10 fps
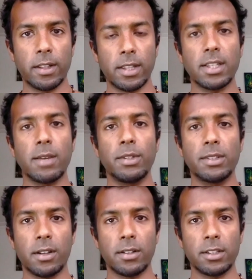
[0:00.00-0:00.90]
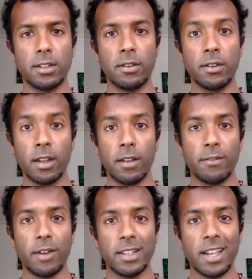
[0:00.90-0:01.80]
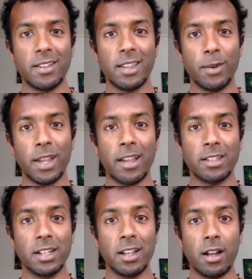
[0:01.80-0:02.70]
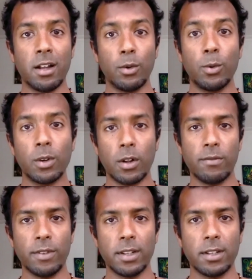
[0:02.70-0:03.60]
that's how we start to find out that we actually are all confident.